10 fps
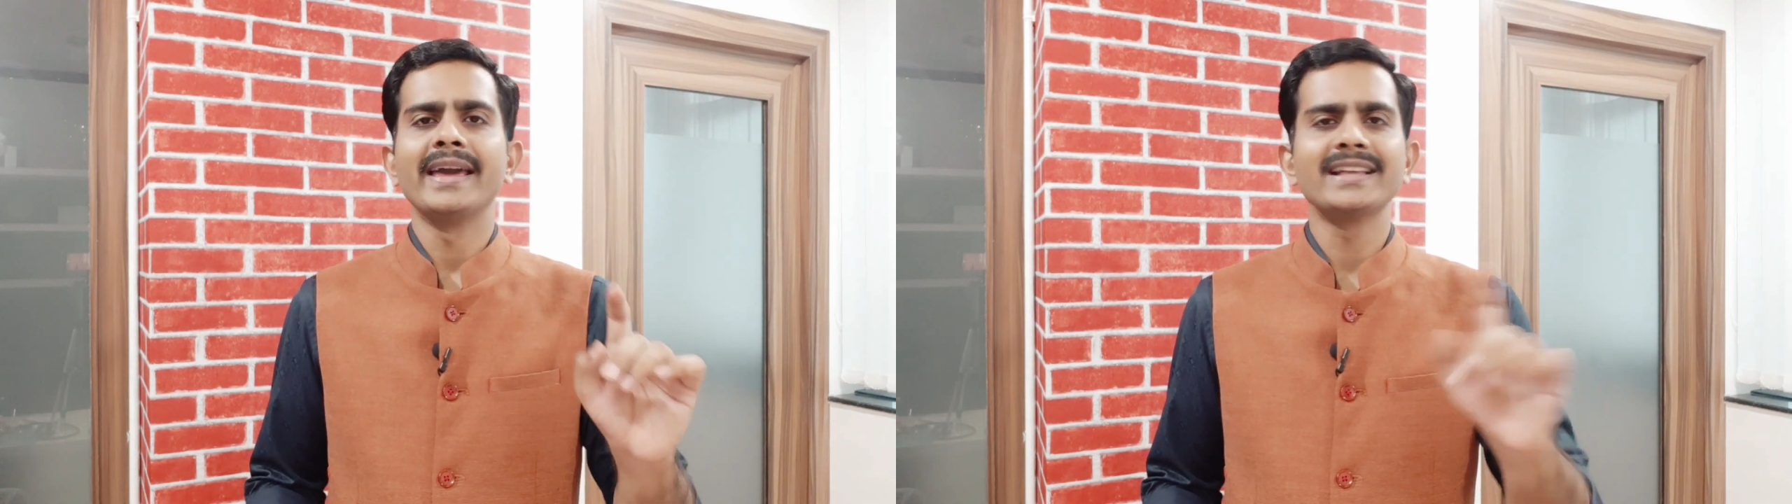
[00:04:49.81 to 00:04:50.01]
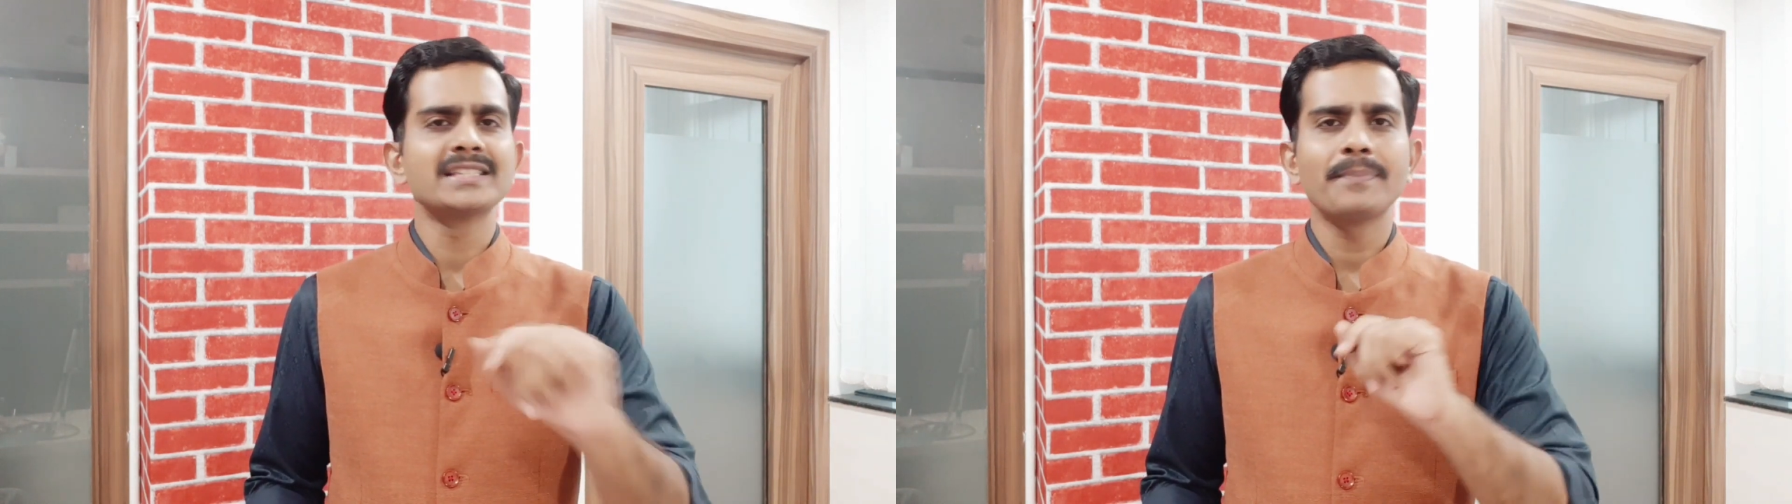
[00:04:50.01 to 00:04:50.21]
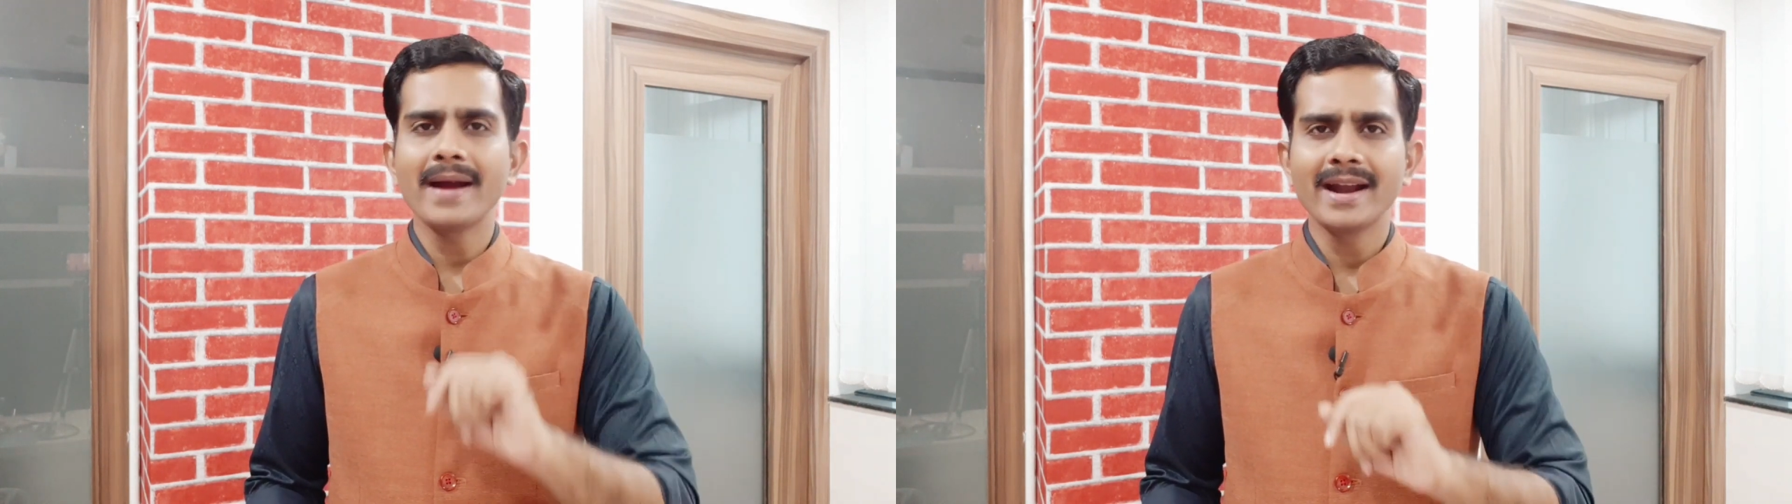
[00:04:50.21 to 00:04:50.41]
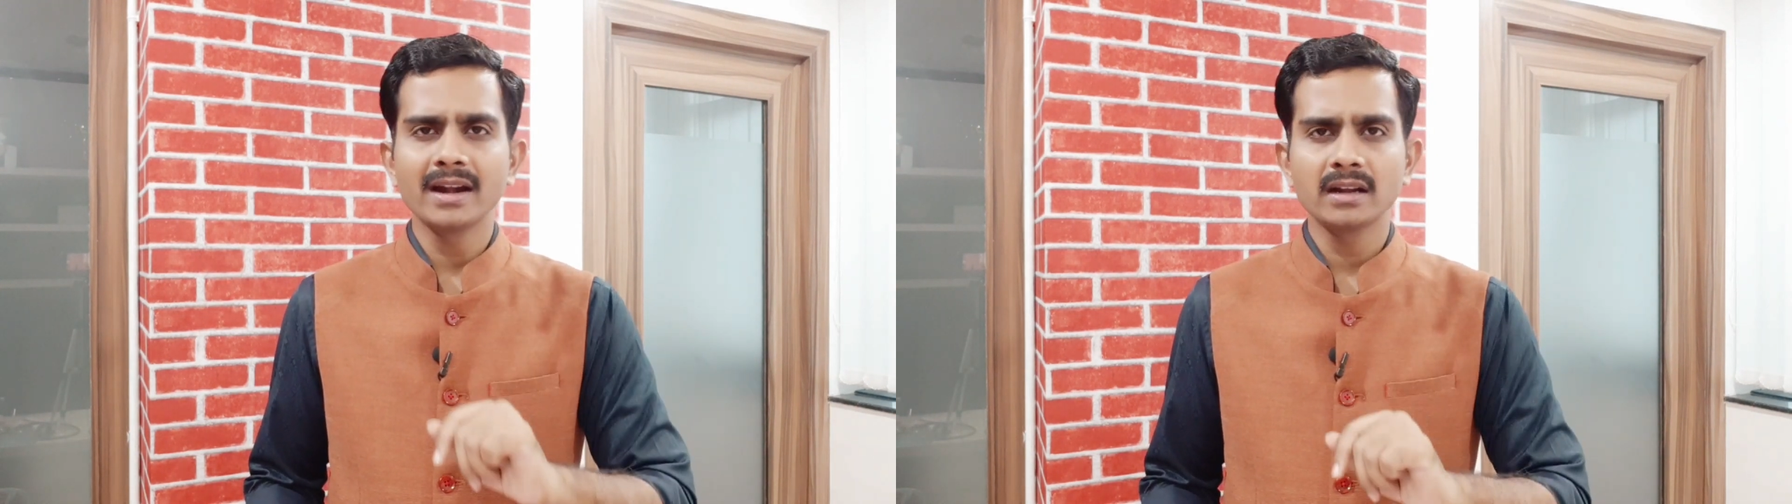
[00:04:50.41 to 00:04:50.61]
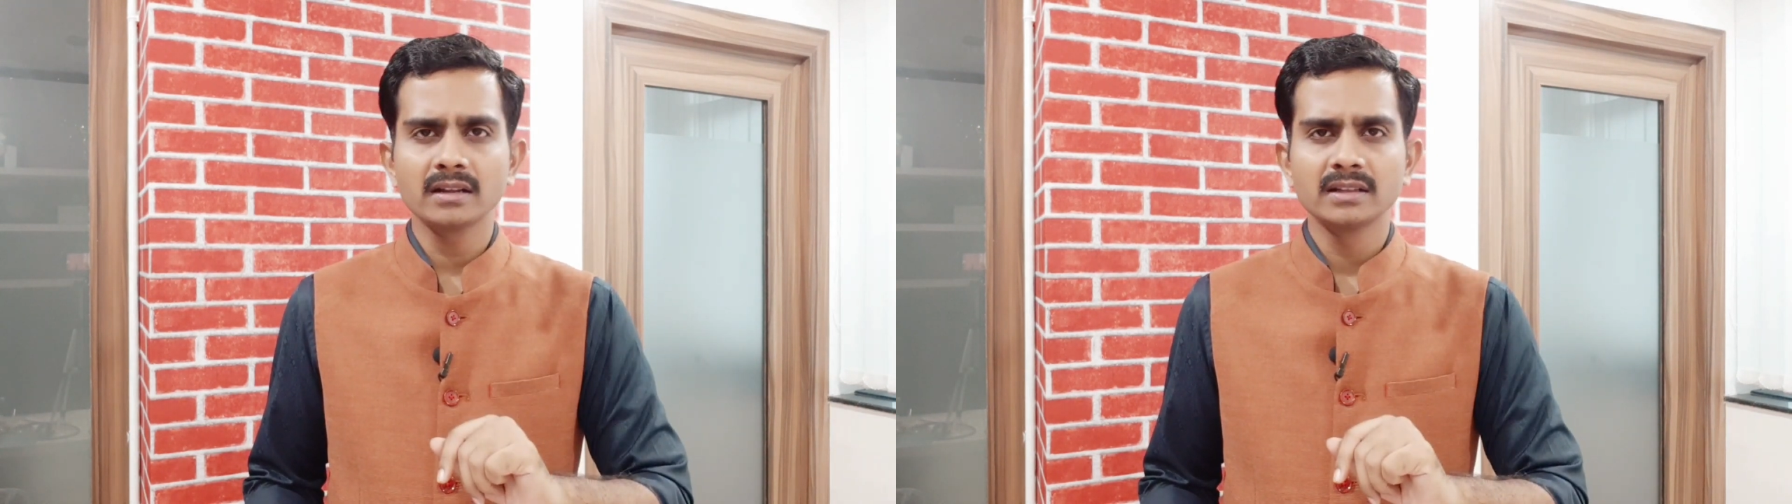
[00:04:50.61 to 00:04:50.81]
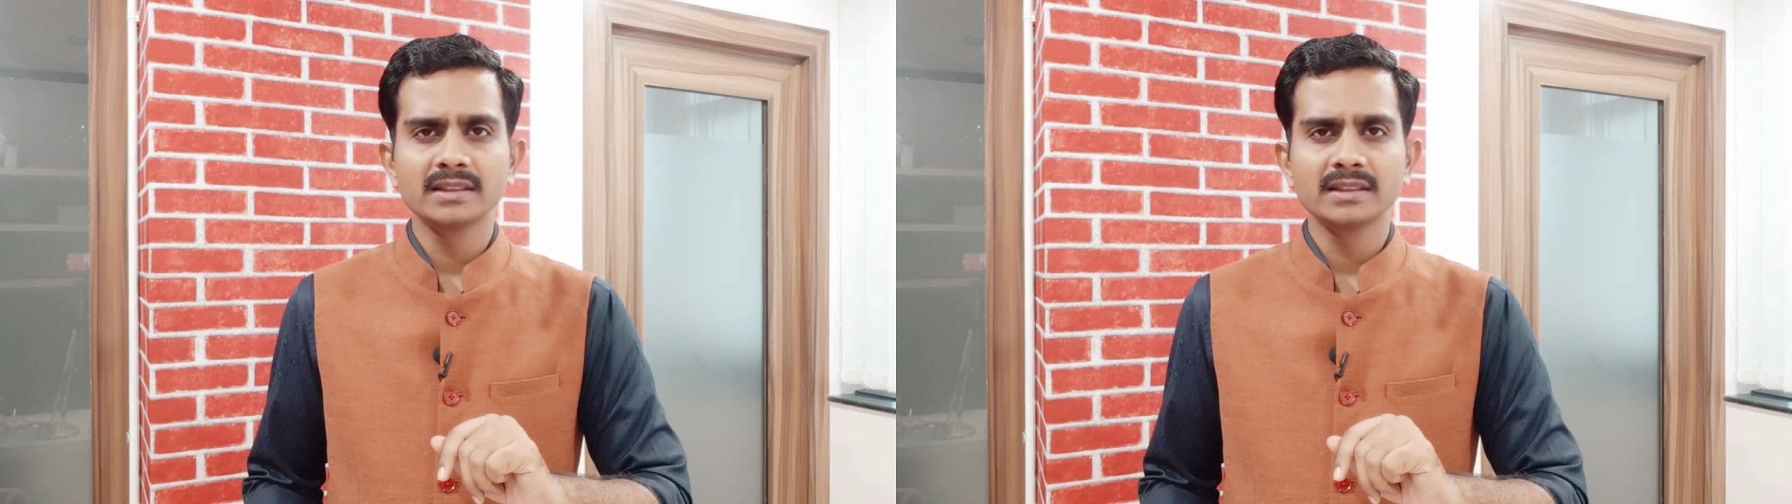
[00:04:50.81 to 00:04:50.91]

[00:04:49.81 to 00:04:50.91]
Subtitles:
expired